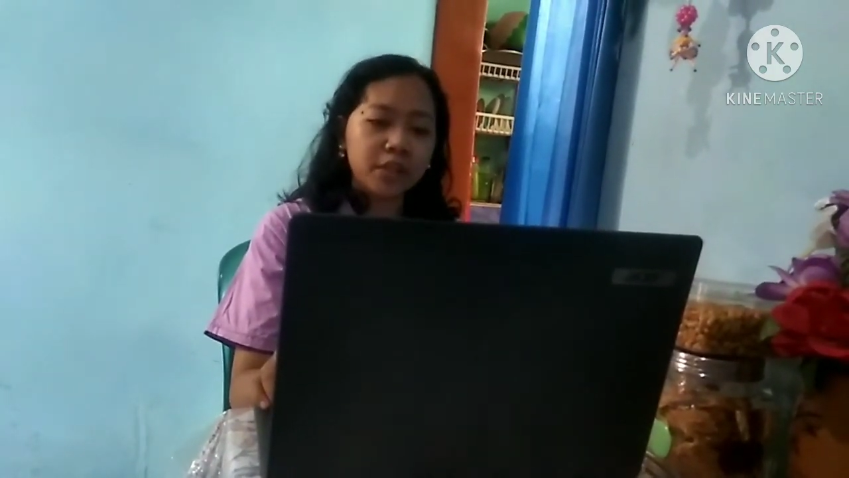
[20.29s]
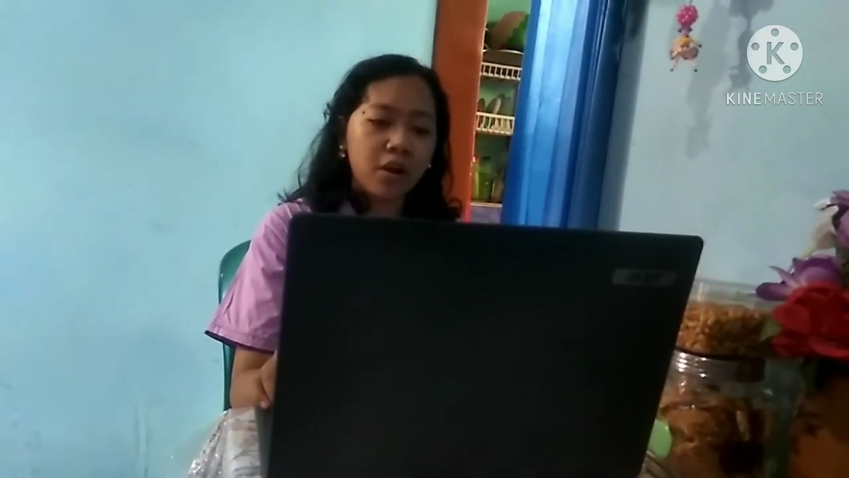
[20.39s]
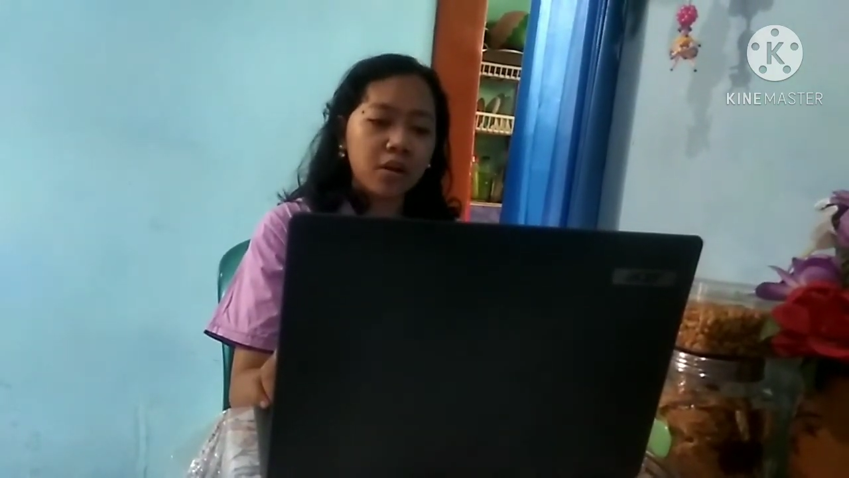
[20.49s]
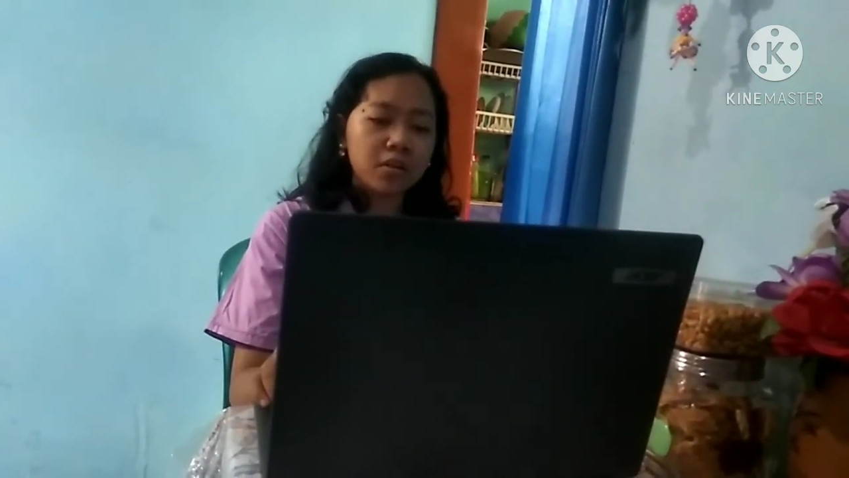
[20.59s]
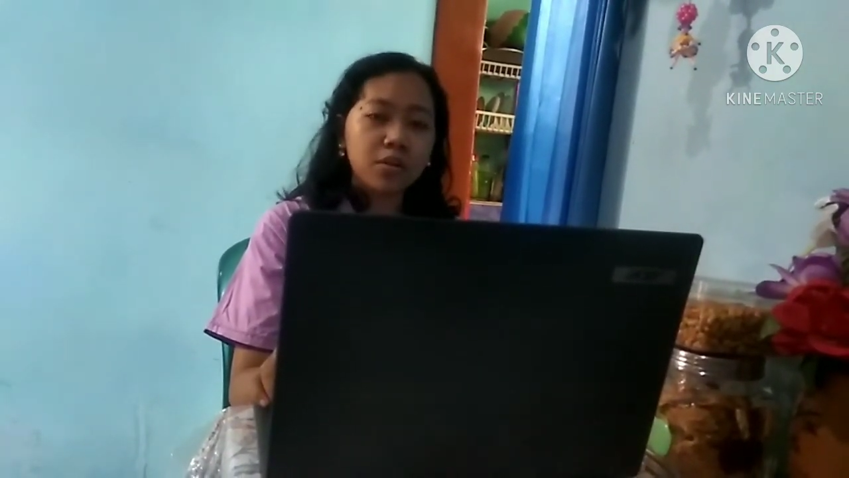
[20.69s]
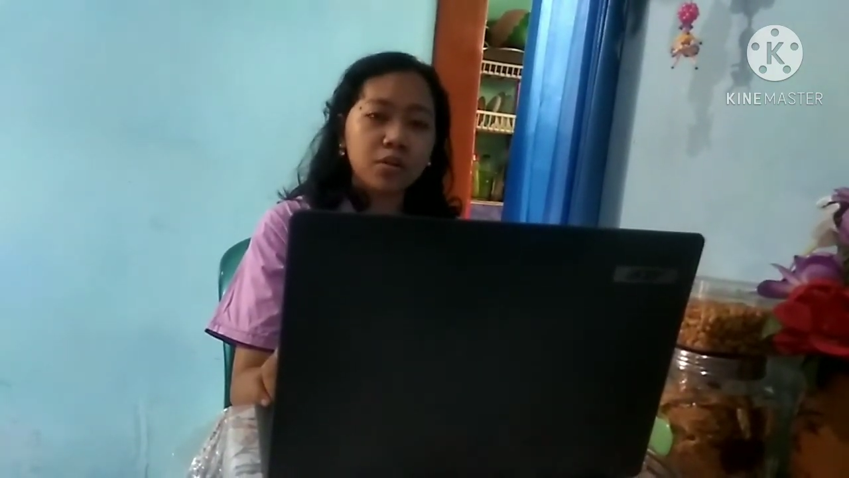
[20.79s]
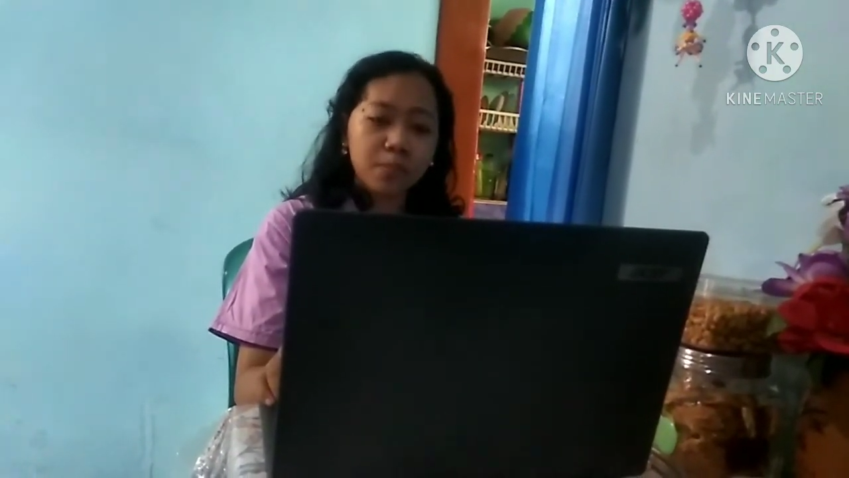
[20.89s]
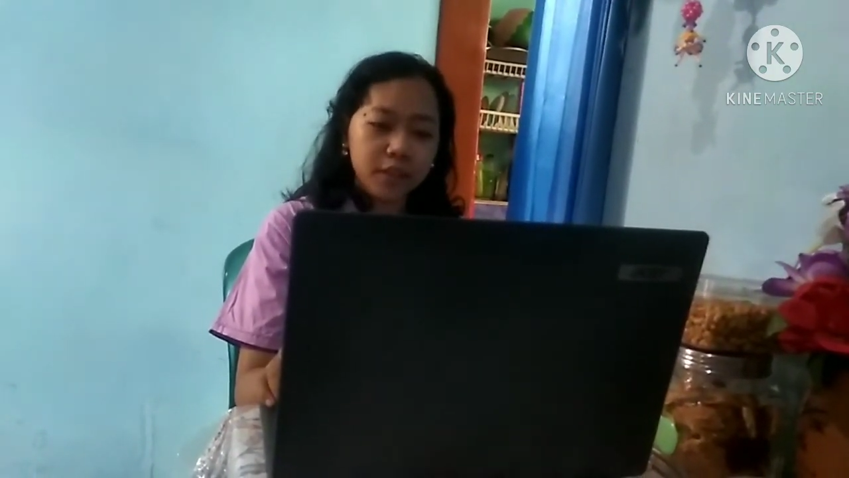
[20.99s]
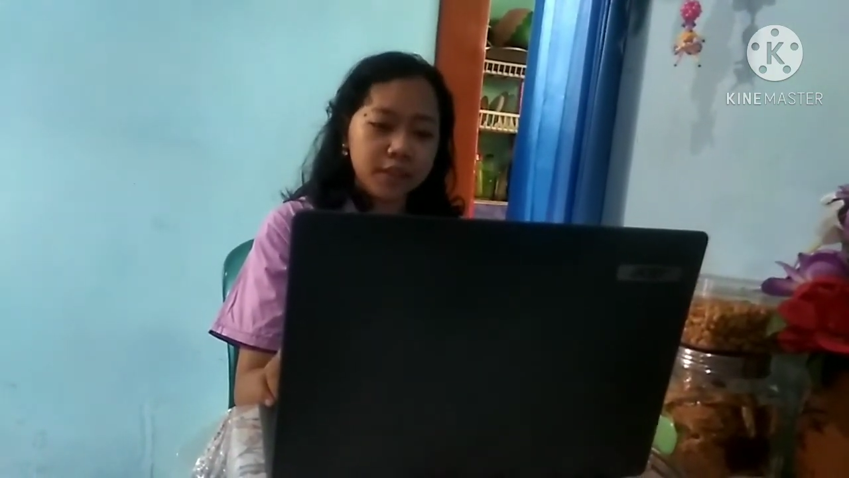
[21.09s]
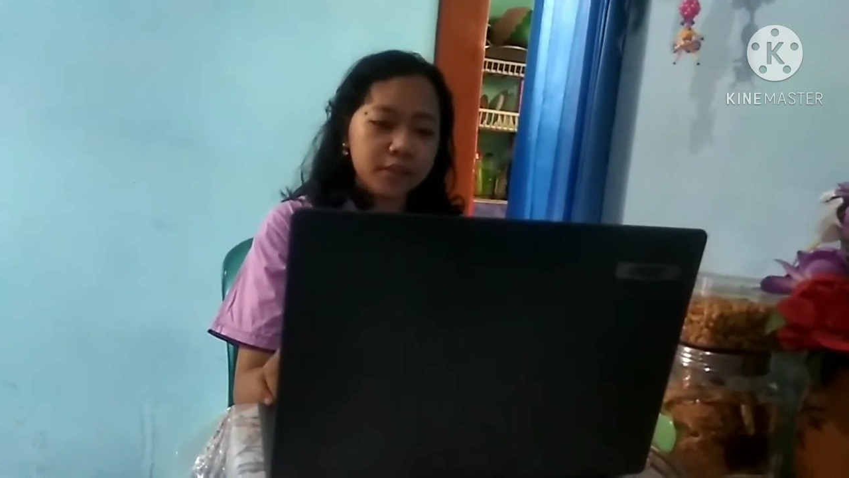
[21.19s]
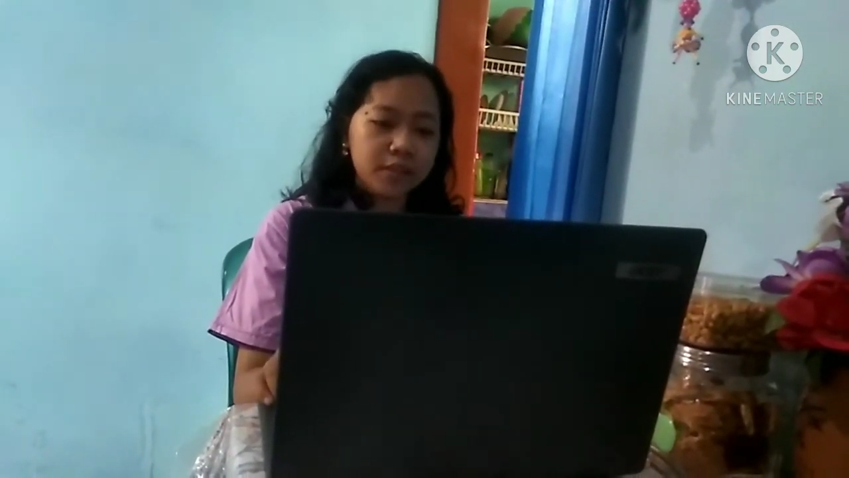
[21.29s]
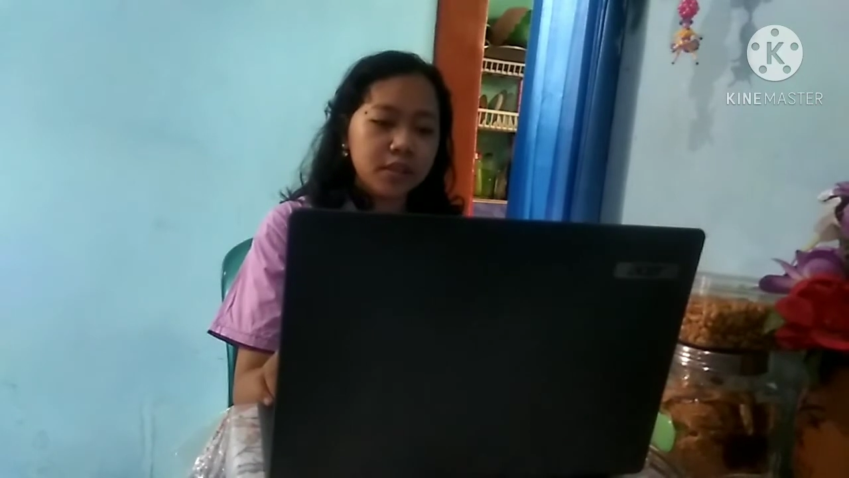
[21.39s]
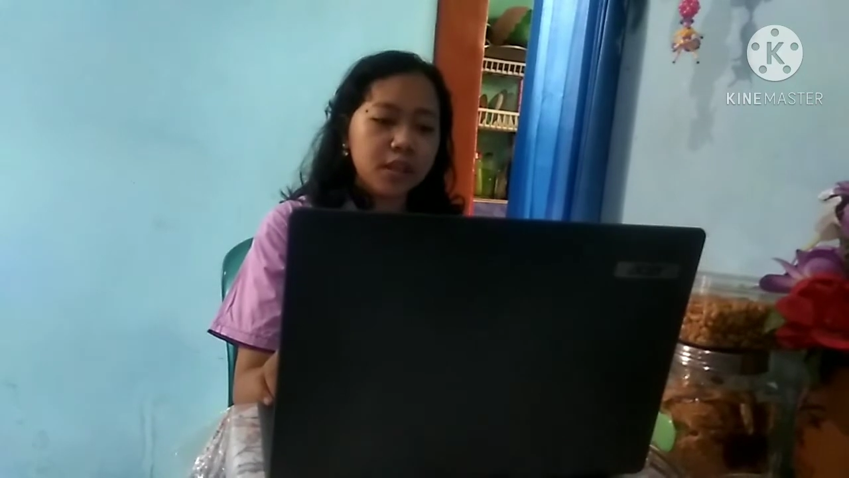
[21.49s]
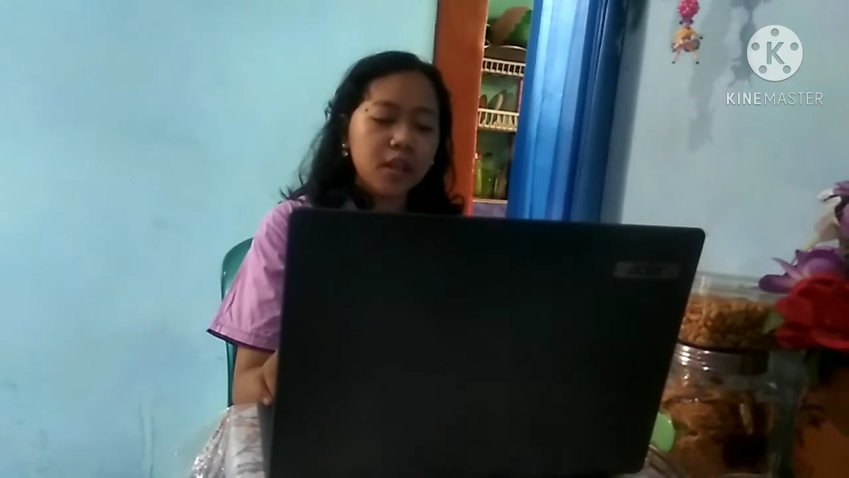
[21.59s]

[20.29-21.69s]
or Romans.